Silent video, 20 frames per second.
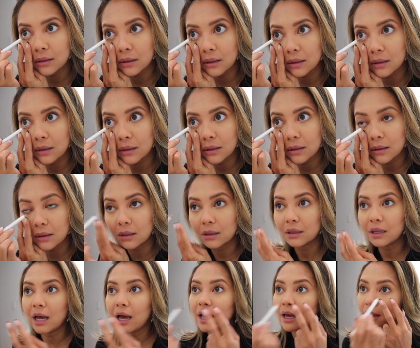like
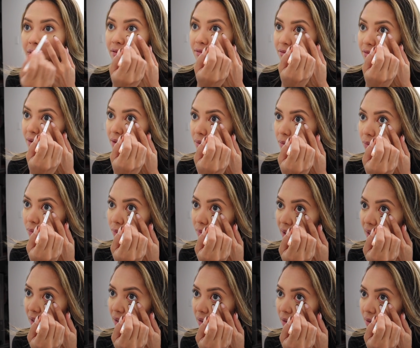alive and
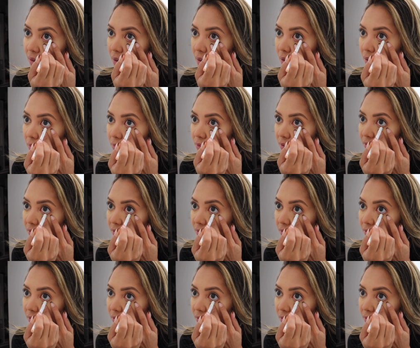awake and